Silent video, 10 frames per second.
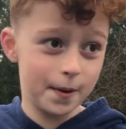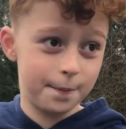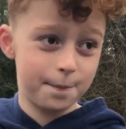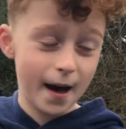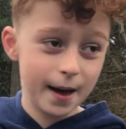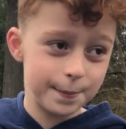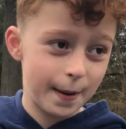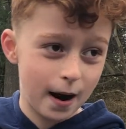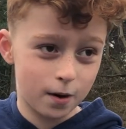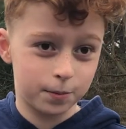a bad
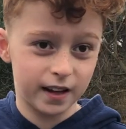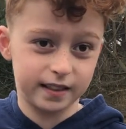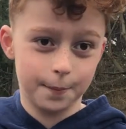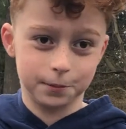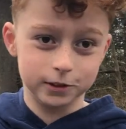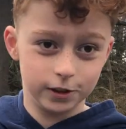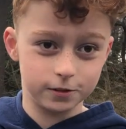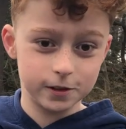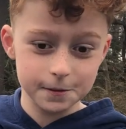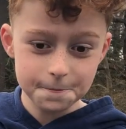power plant that
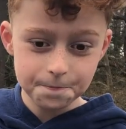pollutes.